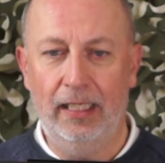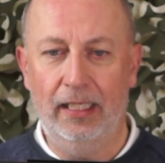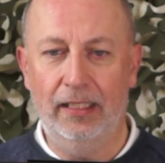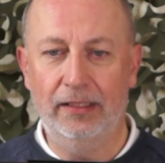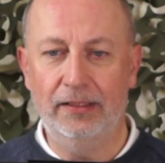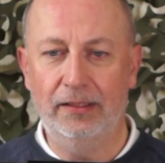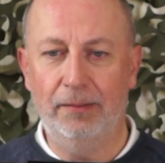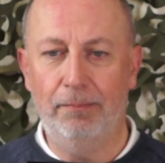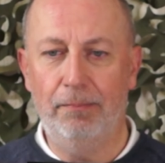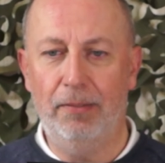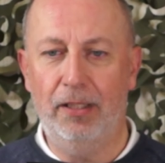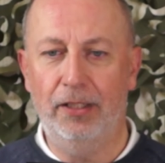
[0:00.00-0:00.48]

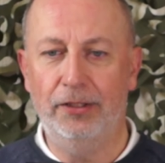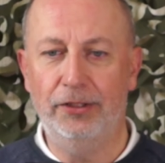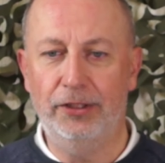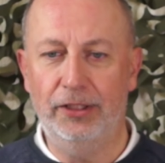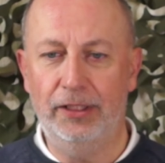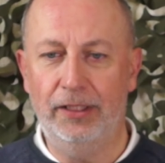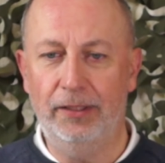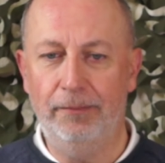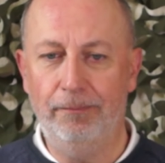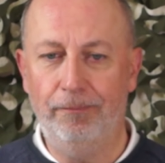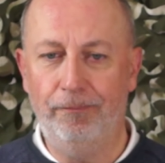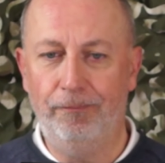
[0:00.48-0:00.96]
as a
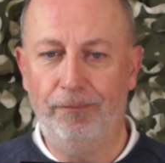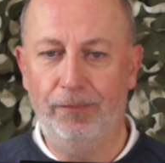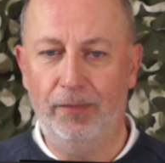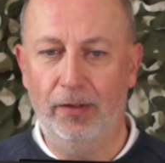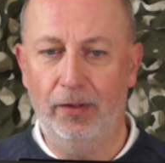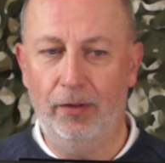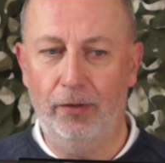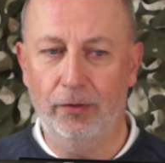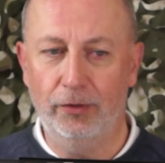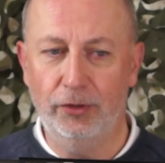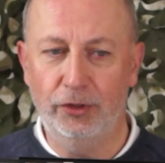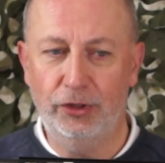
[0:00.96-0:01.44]
budget
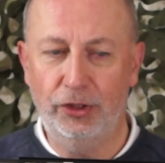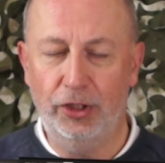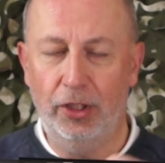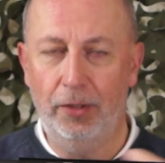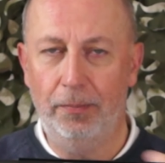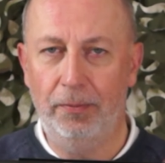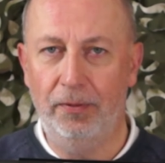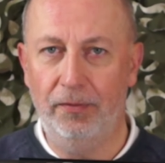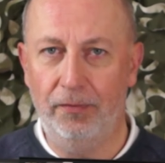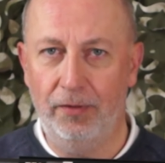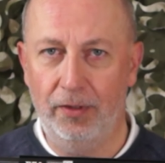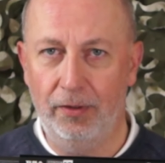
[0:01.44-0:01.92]
on
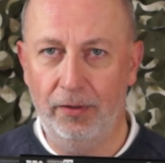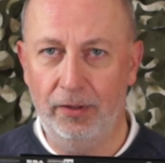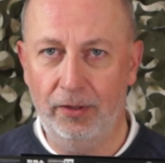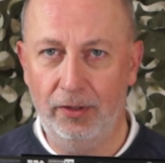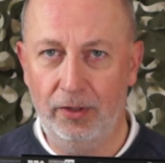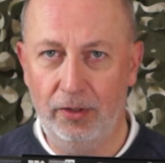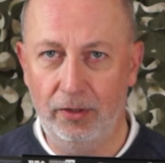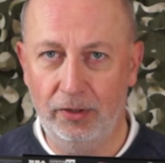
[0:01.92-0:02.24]
top of the